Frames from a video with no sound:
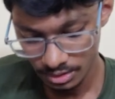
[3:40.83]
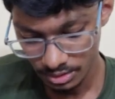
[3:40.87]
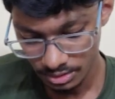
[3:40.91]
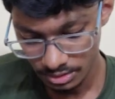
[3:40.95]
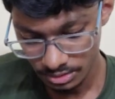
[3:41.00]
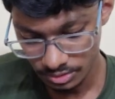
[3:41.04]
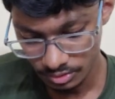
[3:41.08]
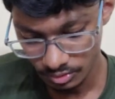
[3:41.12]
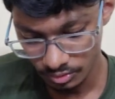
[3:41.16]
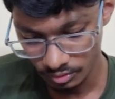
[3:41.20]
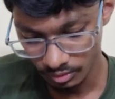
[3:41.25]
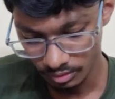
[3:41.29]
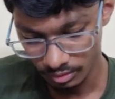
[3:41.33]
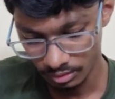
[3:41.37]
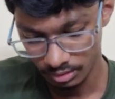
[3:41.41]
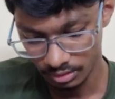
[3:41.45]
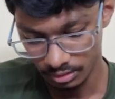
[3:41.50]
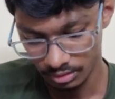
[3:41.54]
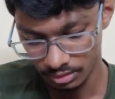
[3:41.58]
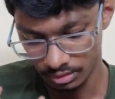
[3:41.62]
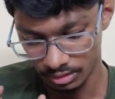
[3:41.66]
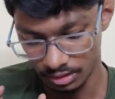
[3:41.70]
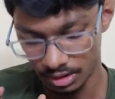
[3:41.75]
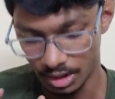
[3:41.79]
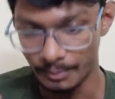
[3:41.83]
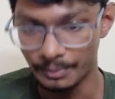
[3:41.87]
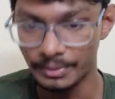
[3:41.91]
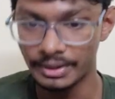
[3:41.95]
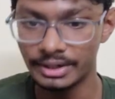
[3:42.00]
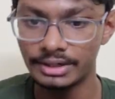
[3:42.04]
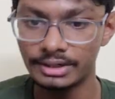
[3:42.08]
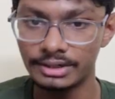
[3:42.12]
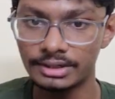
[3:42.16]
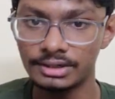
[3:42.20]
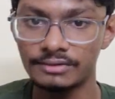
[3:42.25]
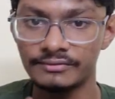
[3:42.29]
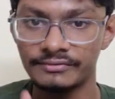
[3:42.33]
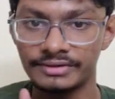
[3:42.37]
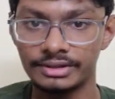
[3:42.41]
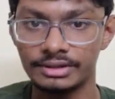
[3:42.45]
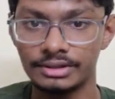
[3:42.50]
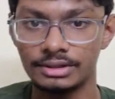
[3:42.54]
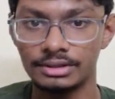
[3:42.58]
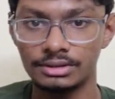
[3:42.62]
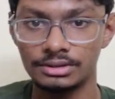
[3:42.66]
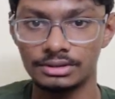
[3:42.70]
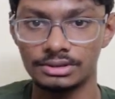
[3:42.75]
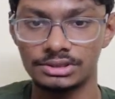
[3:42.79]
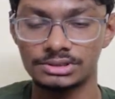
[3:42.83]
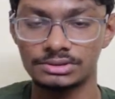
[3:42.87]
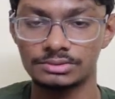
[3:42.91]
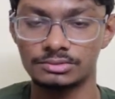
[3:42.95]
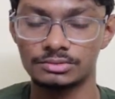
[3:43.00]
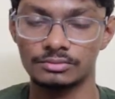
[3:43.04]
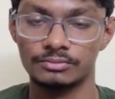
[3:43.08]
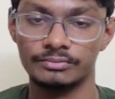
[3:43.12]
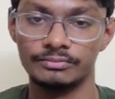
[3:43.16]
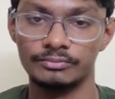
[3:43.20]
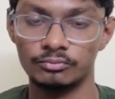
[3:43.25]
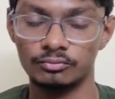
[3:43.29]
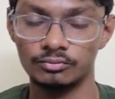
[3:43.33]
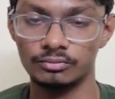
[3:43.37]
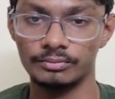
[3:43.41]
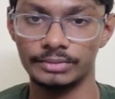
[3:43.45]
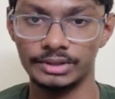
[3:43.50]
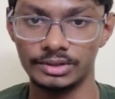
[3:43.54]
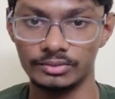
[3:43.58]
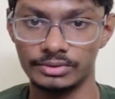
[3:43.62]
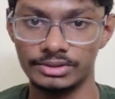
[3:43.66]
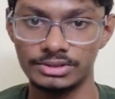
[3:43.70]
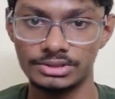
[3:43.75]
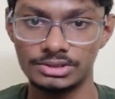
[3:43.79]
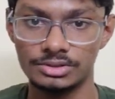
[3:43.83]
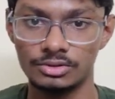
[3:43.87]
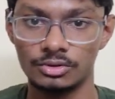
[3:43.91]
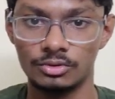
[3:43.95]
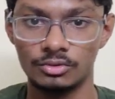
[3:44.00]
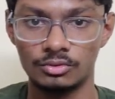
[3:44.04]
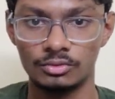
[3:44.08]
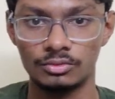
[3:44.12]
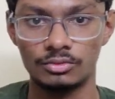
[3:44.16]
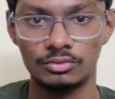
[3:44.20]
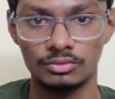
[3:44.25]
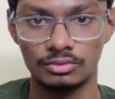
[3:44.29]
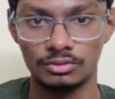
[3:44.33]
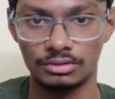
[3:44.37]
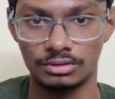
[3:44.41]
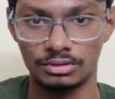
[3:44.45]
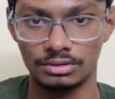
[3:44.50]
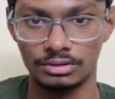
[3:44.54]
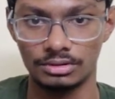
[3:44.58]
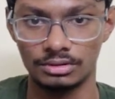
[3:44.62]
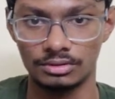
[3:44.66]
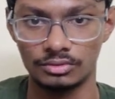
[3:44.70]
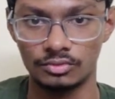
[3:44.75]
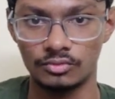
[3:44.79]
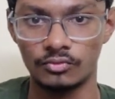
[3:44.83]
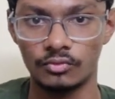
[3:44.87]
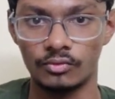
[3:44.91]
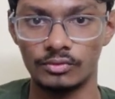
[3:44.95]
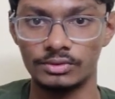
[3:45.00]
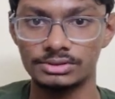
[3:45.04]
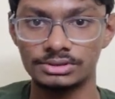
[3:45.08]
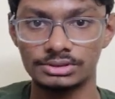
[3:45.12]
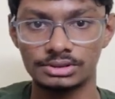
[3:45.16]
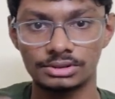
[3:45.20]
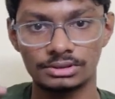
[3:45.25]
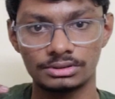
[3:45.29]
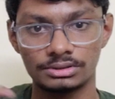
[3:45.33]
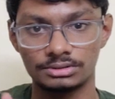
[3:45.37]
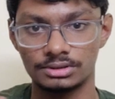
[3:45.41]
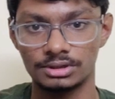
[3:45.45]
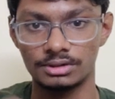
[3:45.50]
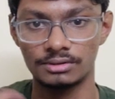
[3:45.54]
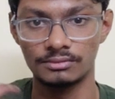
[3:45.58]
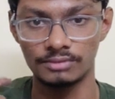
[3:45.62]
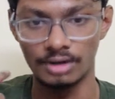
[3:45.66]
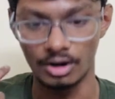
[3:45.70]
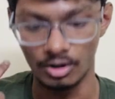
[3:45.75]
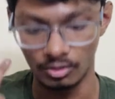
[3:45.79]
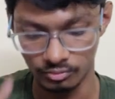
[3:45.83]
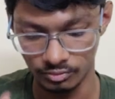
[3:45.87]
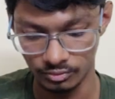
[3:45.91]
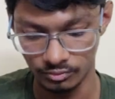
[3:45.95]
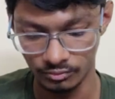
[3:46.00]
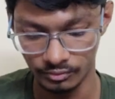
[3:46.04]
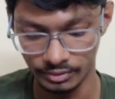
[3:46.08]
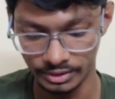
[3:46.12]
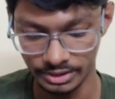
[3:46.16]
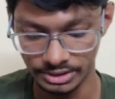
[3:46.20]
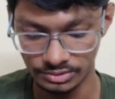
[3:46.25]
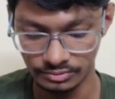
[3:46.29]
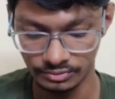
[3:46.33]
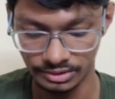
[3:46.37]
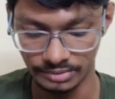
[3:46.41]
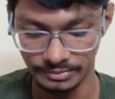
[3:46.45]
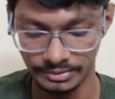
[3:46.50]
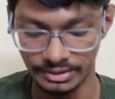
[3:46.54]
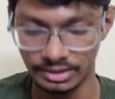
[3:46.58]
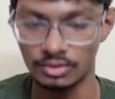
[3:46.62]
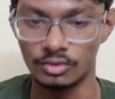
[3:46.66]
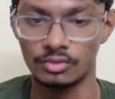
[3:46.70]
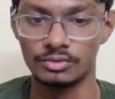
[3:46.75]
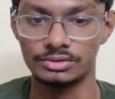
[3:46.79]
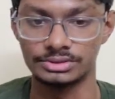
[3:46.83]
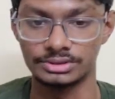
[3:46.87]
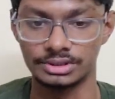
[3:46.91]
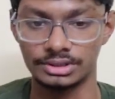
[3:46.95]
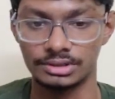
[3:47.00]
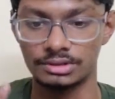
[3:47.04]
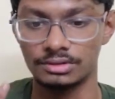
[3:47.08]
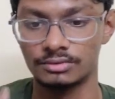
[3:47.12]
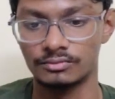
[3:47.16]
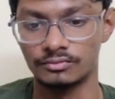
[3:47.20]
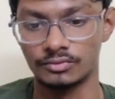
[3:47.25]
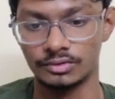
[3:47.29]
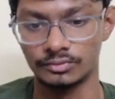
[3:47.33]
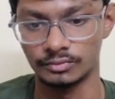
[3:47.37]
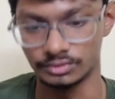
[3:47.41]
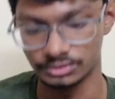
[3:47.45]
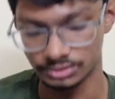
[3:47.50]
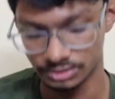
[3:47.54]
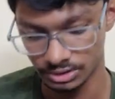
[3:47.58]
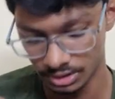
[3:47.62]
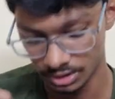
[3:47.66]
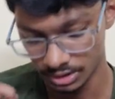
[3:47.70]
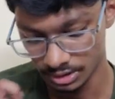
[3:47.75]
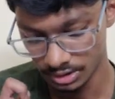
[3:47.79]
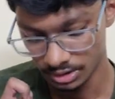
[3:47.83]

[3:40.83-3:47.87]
So up until V in is between zero to uh, two volts, the output voltage will remain constant, one volts.